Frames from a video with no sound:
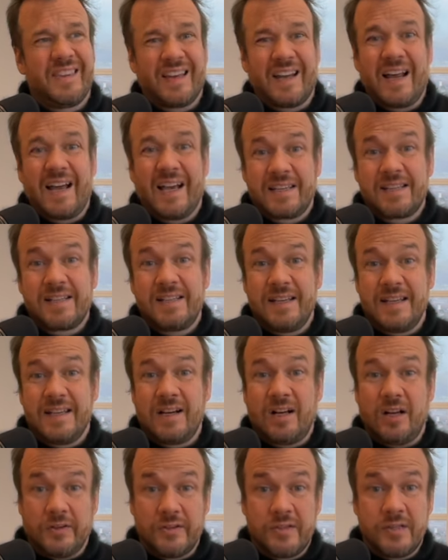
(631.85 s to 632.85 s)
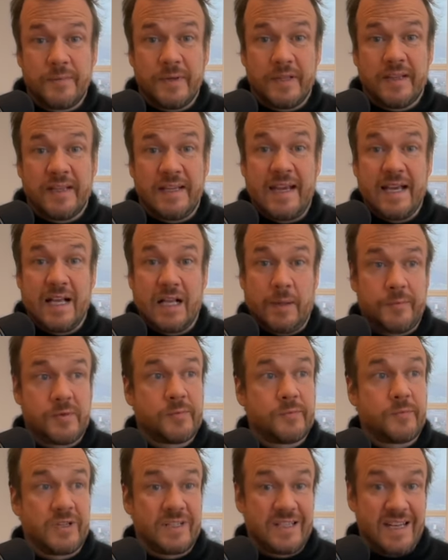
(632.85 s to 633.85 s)
that actually it ultimately helps
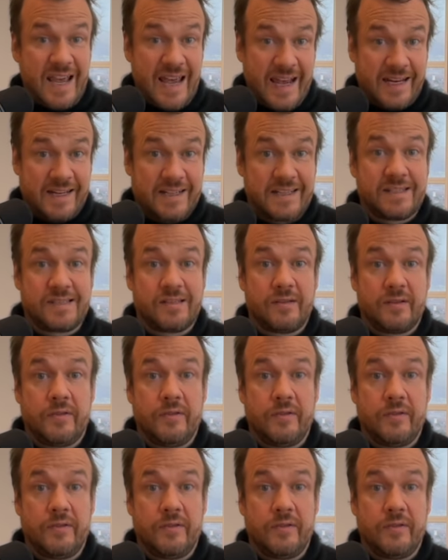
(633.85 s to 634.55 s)
protect